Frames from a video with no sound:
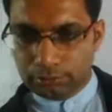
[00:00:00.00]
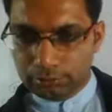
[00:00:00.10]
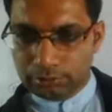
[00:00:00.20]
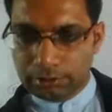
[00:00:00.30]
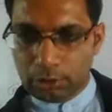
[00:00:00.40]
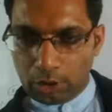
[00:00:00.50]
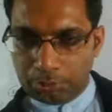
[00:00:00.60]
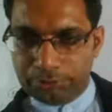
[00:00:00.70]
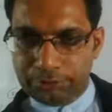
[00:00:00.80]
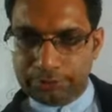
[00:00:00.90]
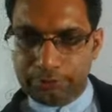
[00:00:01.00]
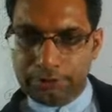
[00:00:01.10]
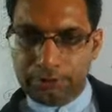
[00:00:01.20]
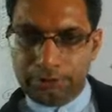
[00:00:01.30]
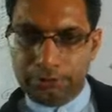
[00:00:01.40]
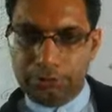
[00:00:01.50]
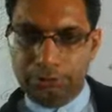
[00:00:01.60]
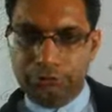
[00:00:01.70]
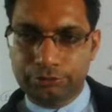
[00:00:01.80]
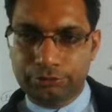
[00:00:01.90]
the opposite. We are going to
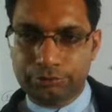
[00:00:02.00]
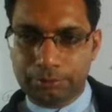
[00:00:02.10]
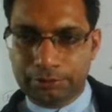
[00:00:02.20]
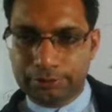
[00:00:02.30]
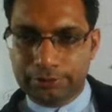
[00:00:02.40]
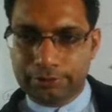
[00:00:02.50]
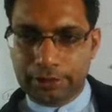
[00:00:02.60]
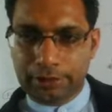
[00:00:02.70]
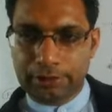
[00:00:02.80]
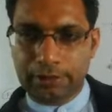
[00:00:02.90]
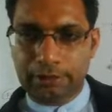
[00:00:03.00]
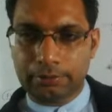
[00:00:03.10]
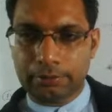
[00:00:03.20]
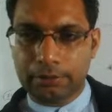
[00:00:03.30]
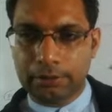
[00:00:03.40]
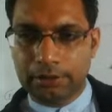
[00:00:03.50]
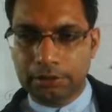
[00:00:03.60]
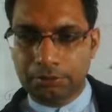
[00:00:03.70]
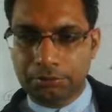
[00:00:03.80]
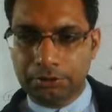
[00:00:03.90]
use from this side,
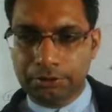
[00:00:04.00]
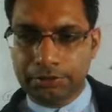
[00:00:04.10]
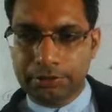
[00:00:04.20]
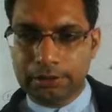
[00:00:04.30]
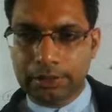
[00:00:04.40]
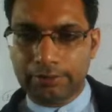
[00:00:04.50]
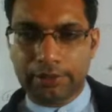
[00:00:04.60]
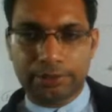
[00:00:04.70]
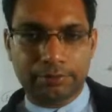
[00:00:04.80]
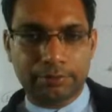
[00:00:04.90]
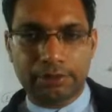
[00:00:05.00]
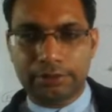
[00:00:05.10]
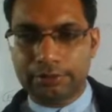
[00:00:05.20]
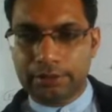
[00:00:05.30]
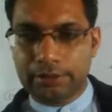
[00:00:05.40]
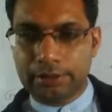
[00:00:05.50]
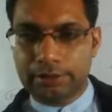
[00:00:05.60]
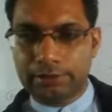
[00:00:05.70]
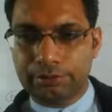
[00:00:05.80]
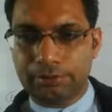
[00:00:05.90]
because in the answer everything is given in
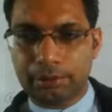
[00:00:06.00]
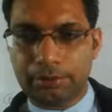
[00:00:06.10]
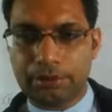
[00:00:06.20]
this format.